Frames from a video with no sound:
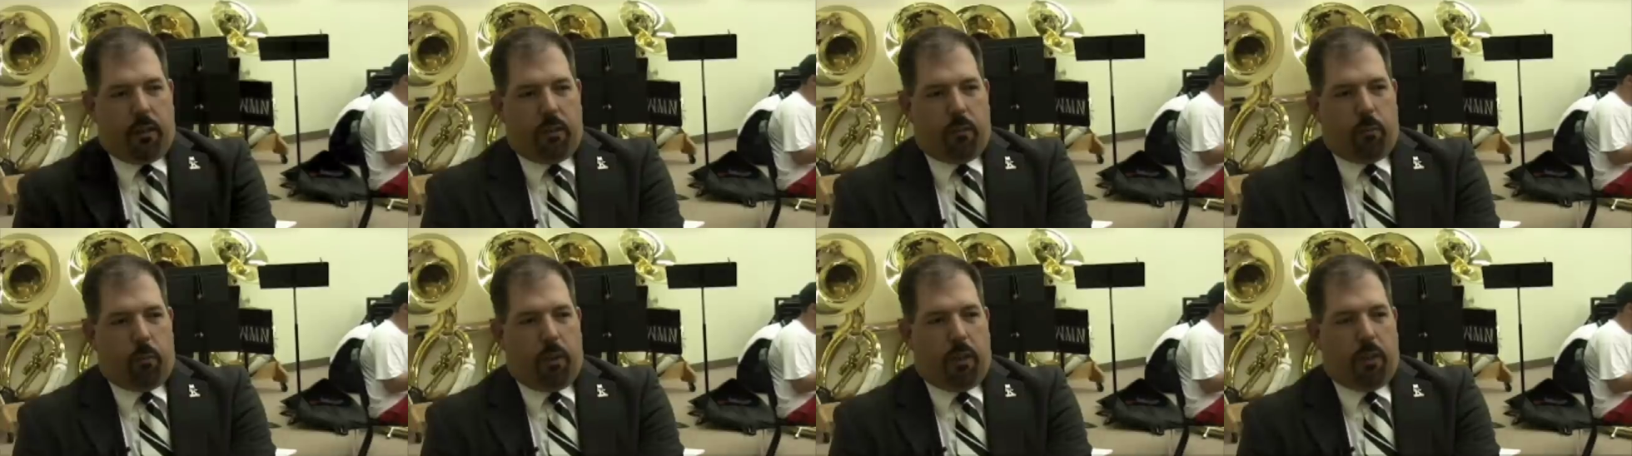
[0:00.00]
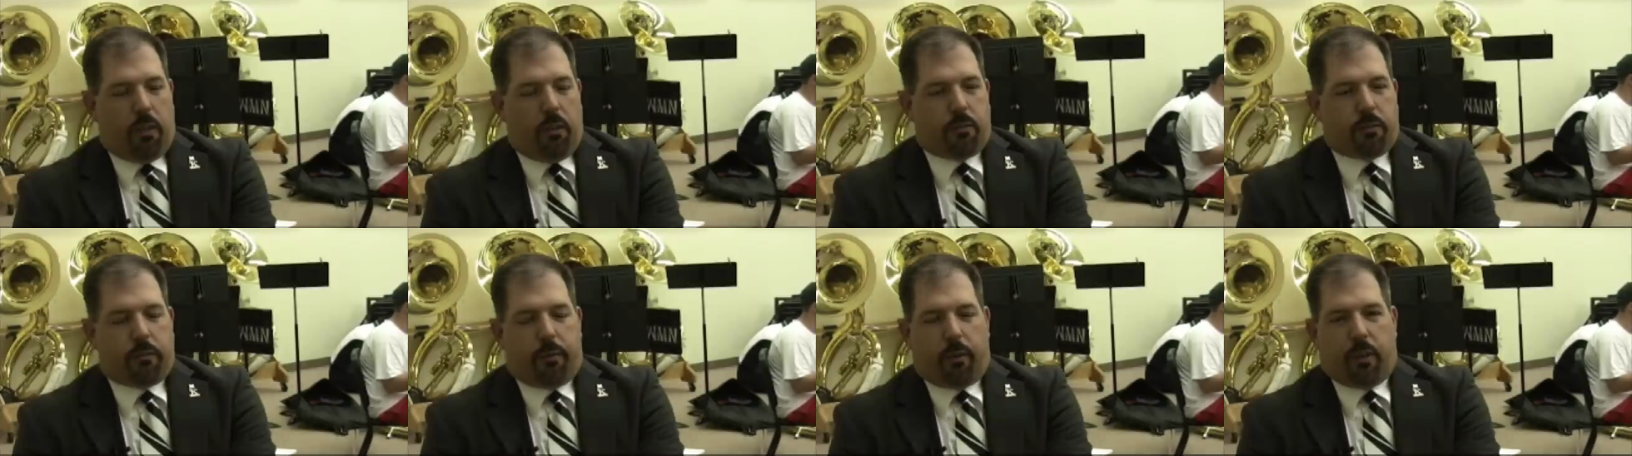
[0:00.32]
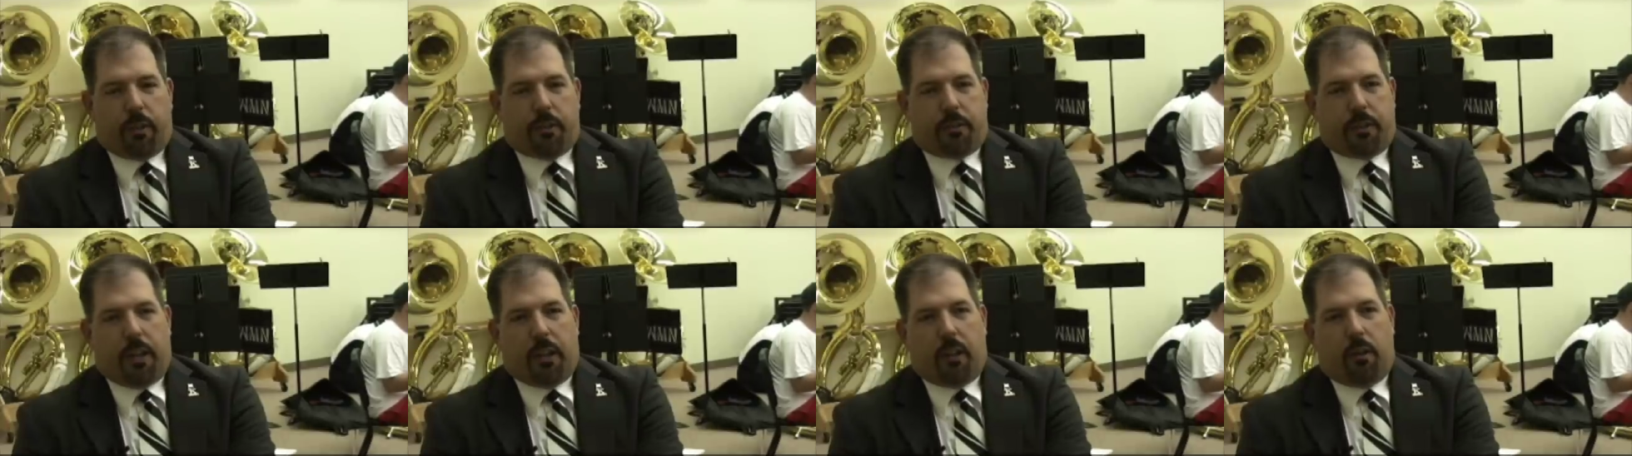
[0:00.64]
We use a
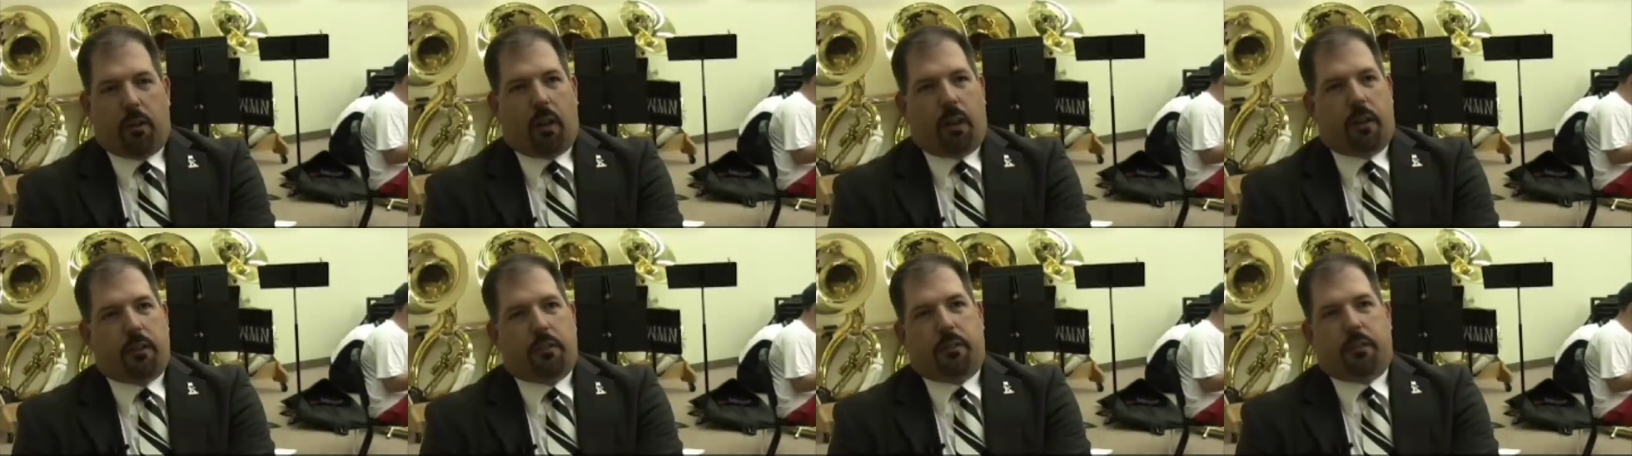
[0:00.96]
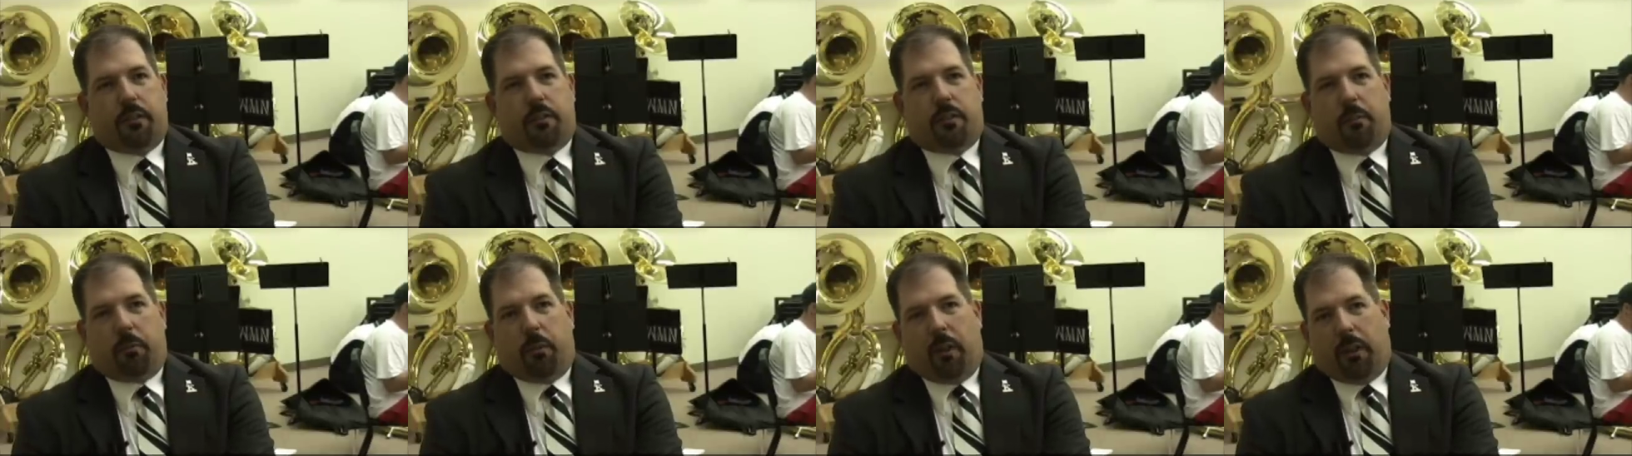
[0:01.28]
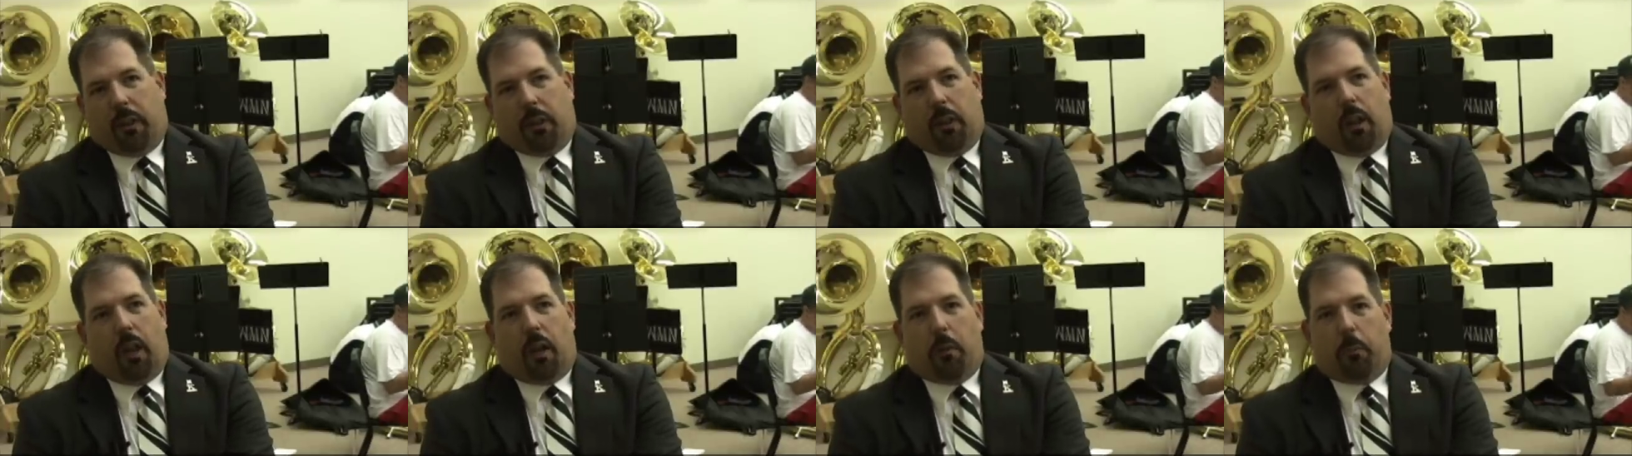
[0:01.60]
very standardized system
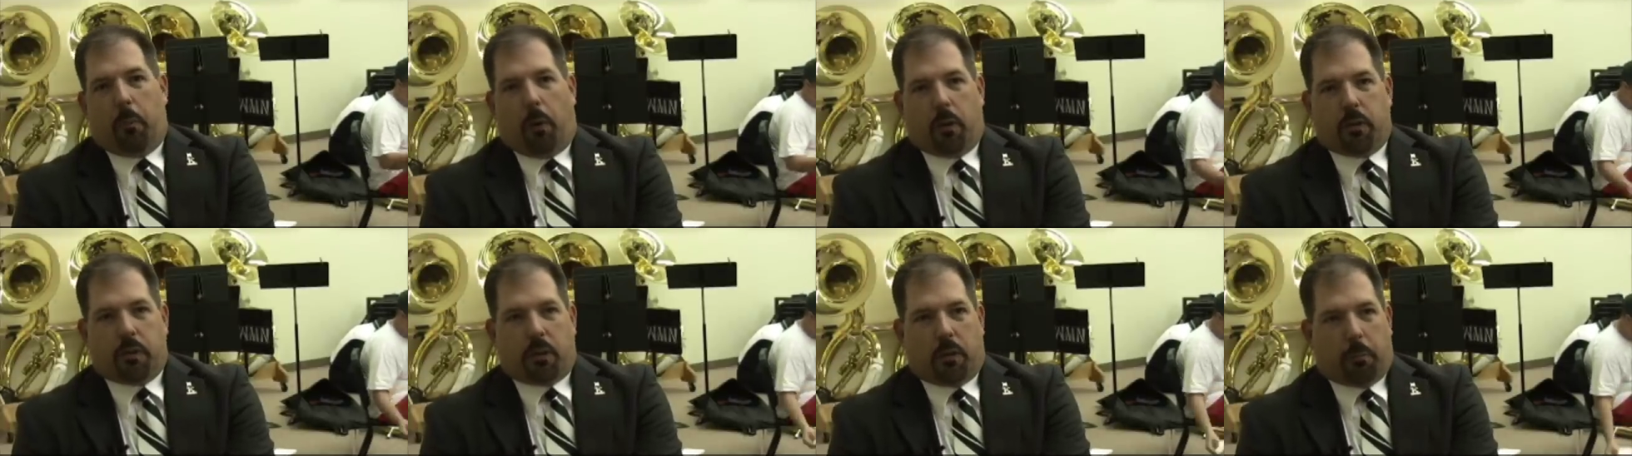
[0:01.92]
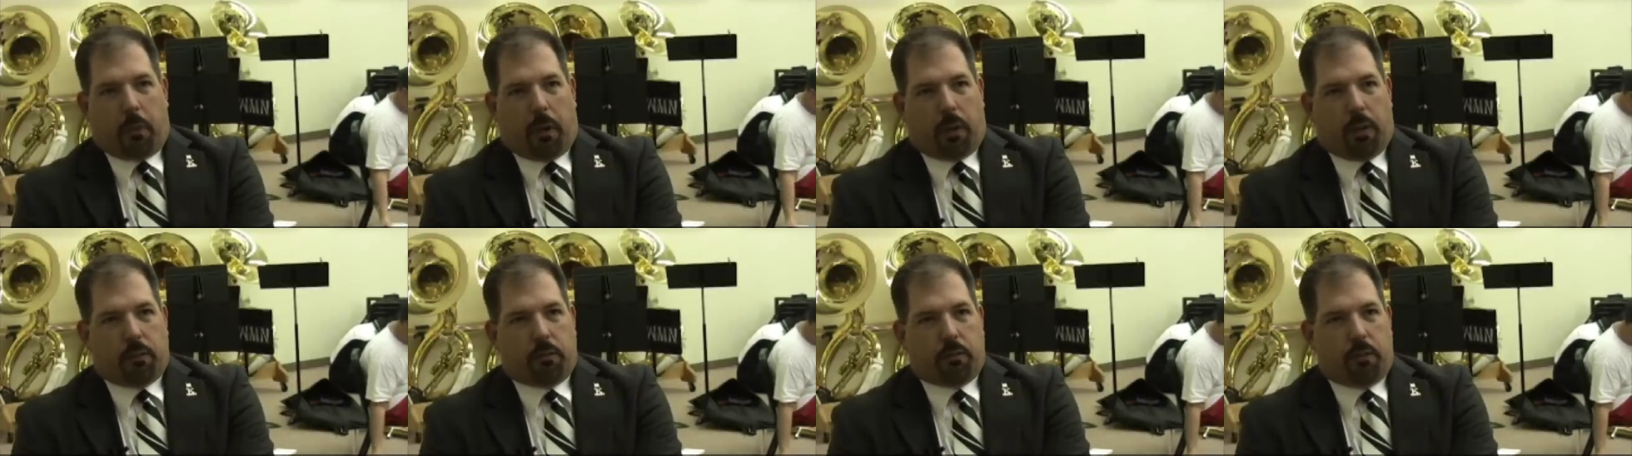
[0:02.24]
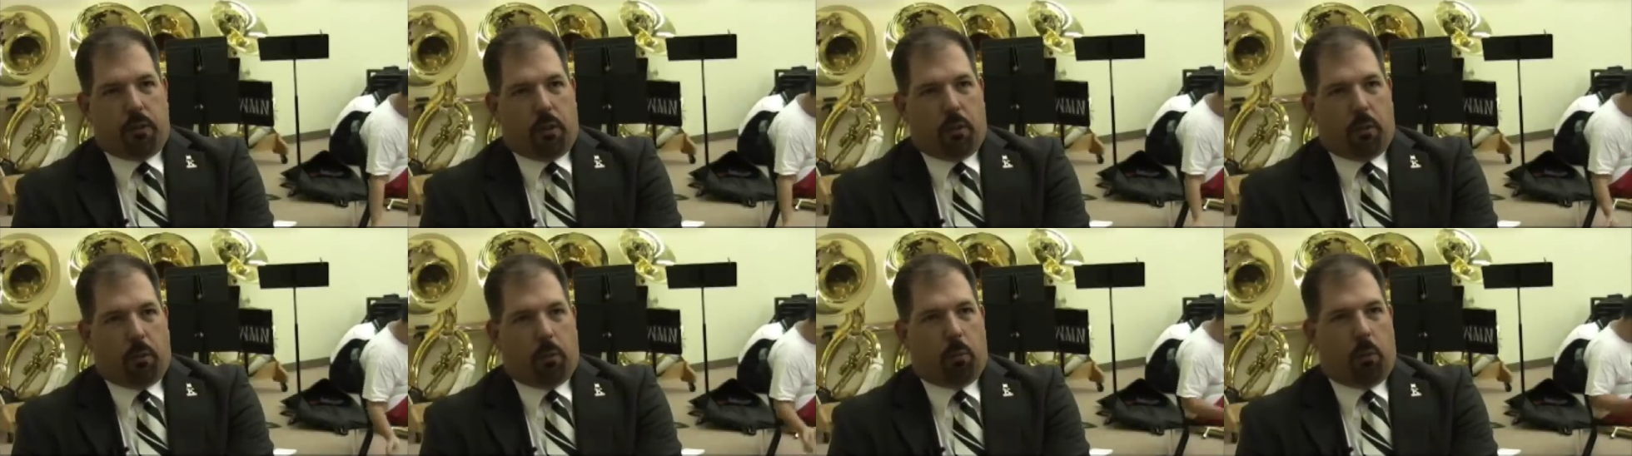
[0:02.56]
like a lot of marching bands
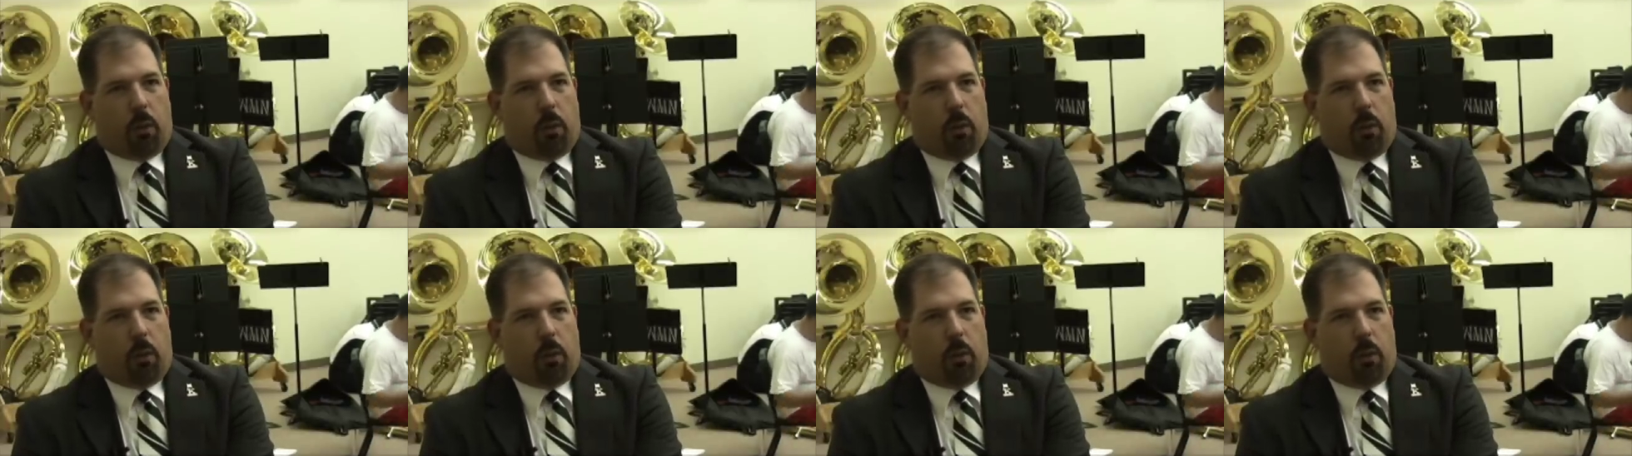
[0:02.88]
do,